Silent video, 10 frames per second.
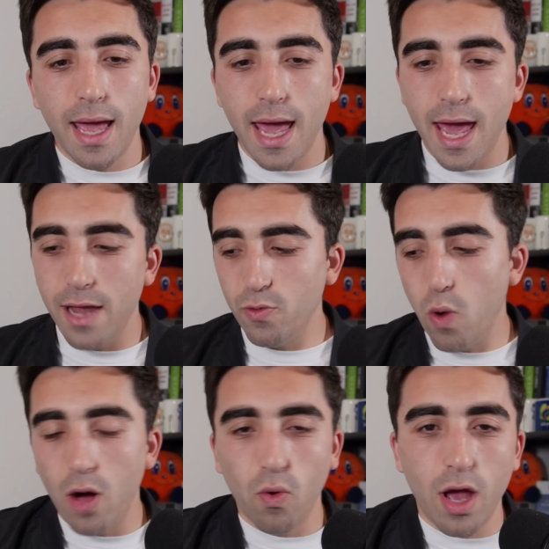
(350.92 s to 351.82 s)
And
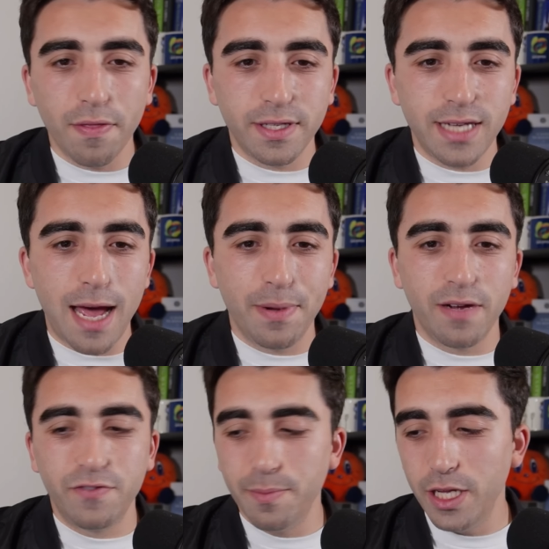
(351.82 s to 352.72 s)
while we're on the topic
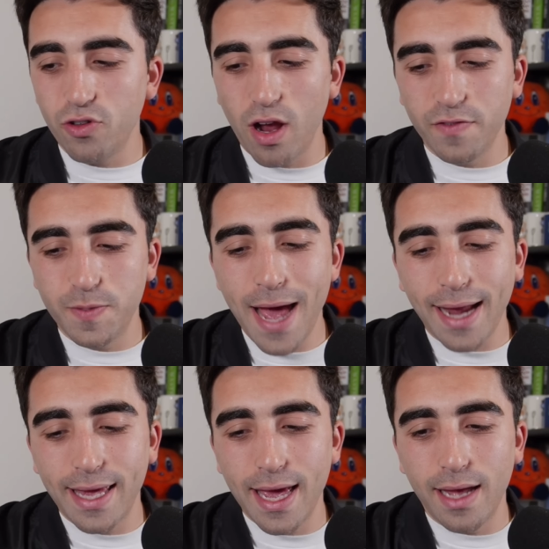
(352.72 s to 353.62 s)
of Dimitrov's
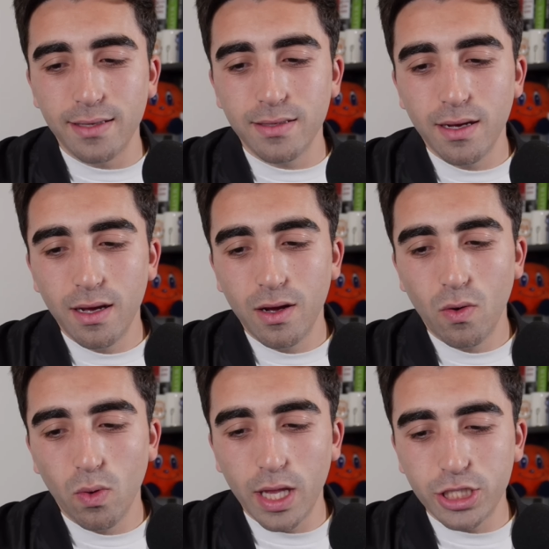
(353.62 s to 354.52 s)
backhand,
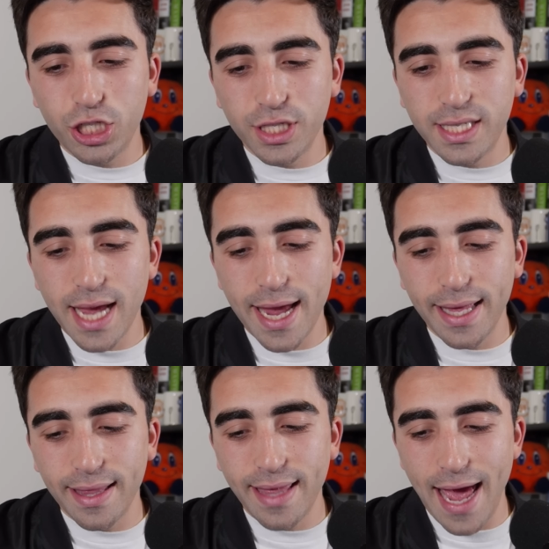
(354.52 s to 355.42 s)
well, let's just
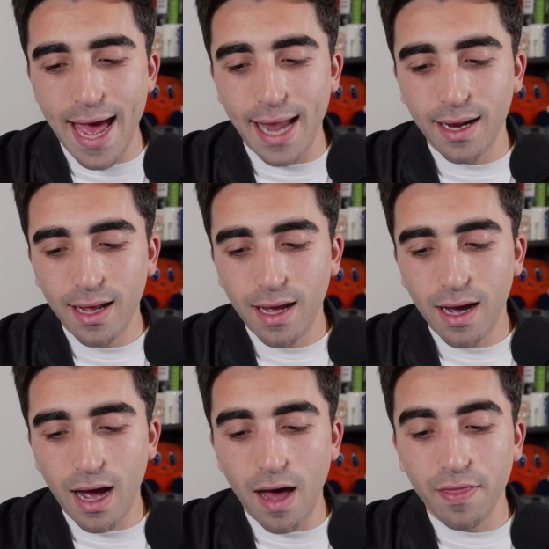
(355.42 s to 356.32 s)
say that
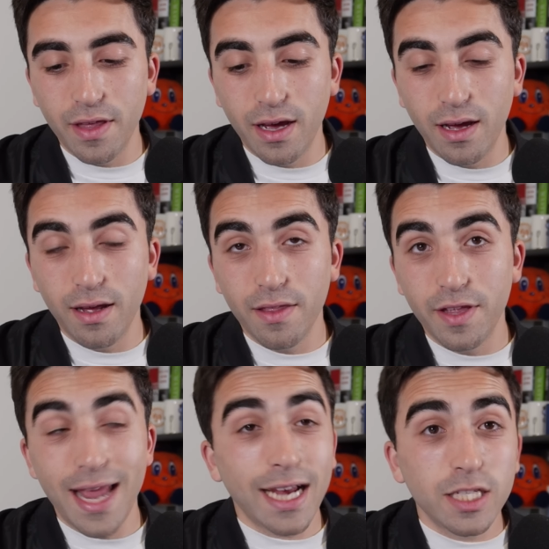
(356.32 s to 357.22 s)
on the the
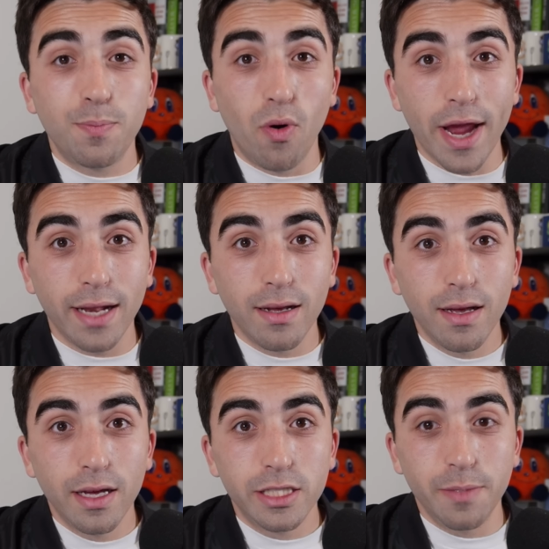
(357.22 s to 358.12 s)
next point,
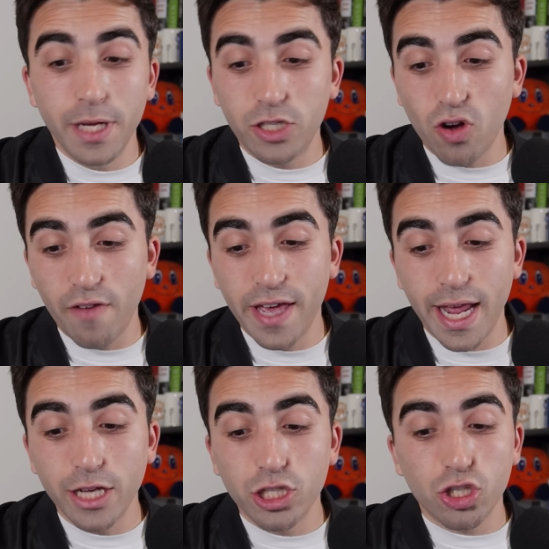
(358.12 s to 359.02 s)
Dimitrov hit
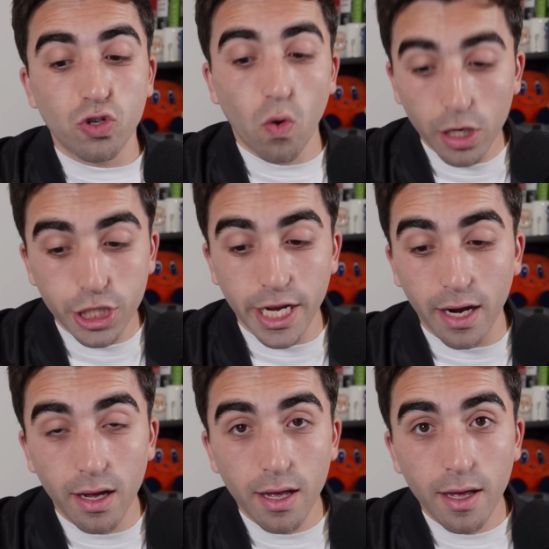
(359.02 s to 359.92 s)
a
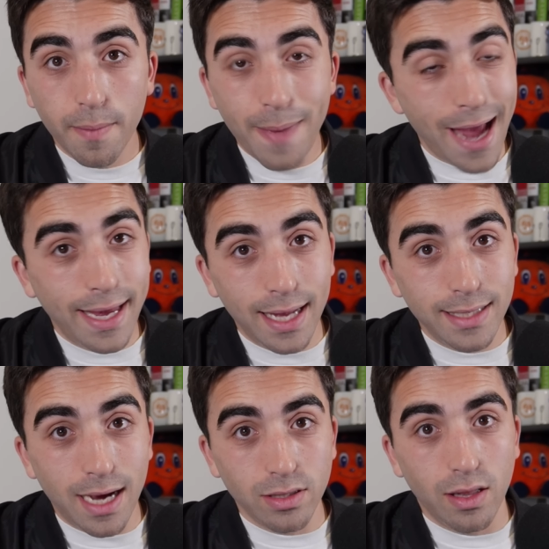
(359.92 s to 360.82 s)
scorching backhand
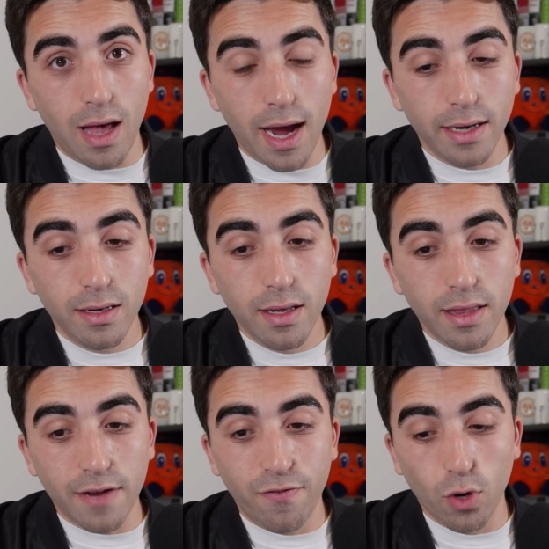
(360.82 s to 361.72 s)
down the line
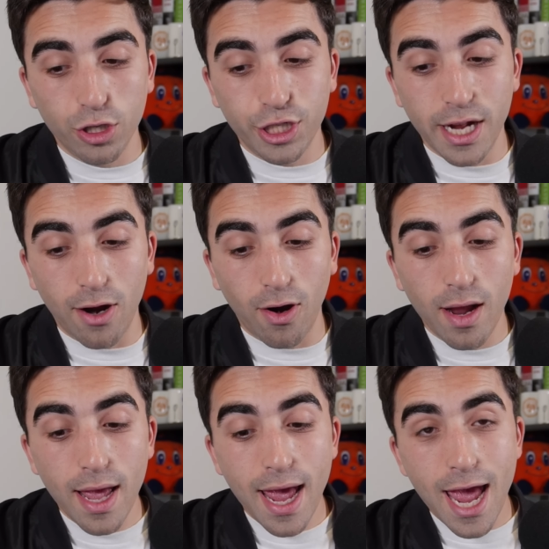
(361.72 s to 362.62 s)
that forced an error.
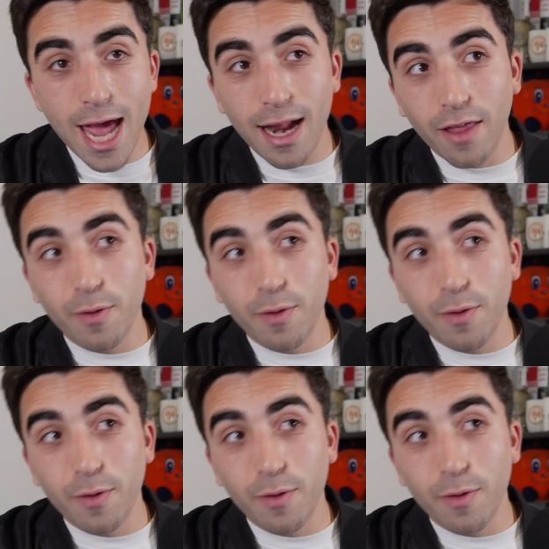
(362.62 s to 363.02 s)
And on the